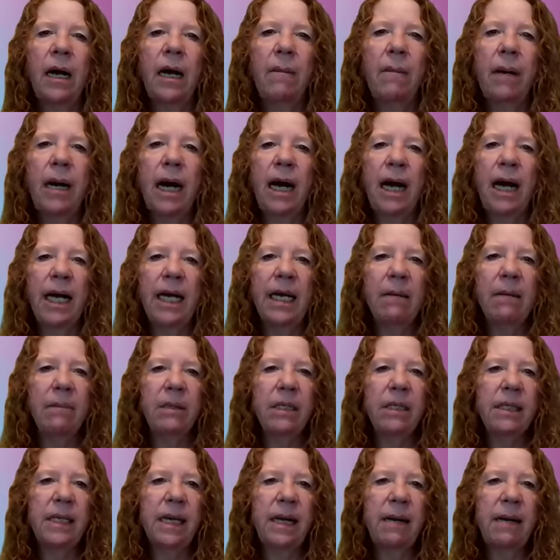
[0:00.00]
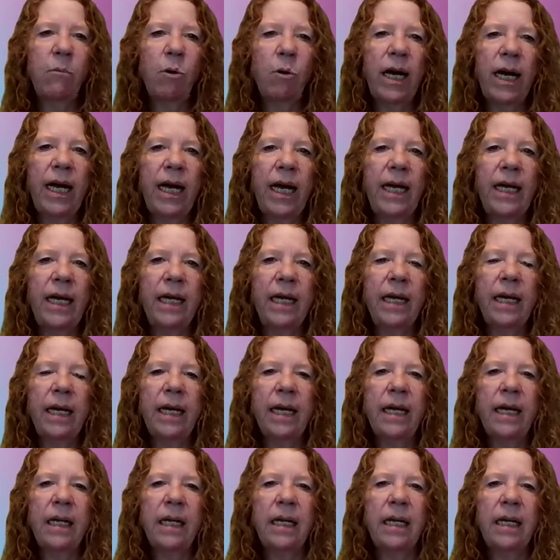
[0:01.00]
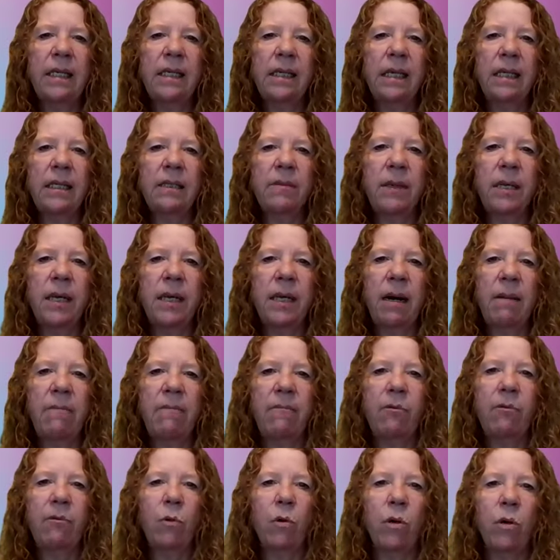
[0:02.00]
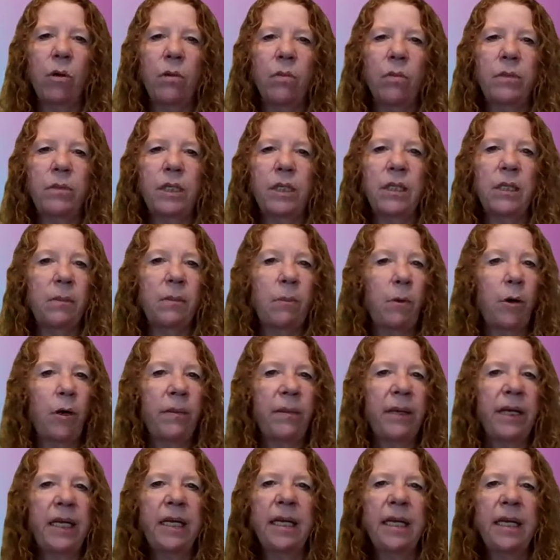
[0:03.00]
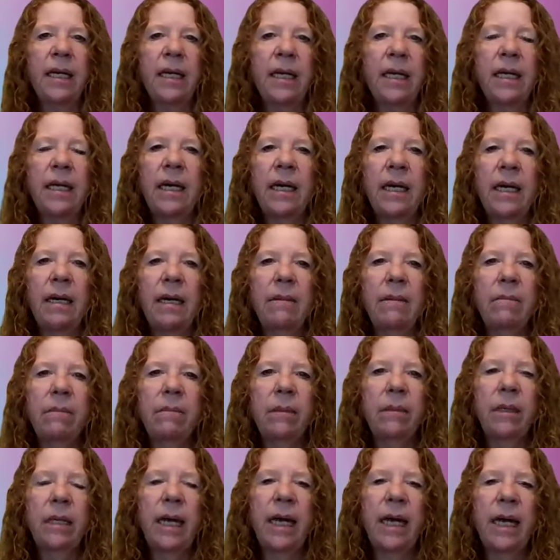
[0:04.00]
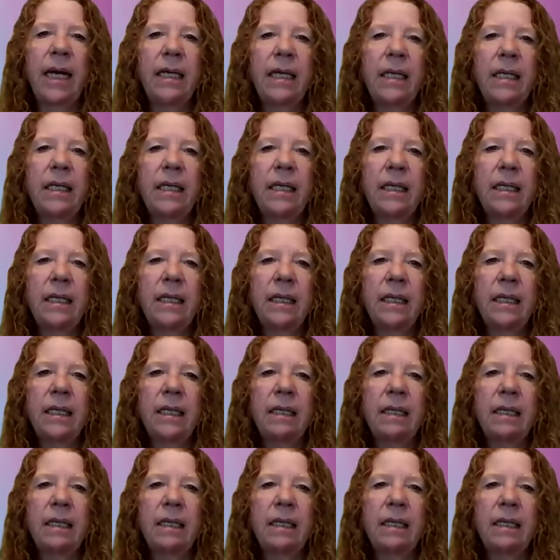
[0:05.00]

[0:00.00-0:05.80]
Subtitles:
I am the same way, and it sets me up for disappointment, and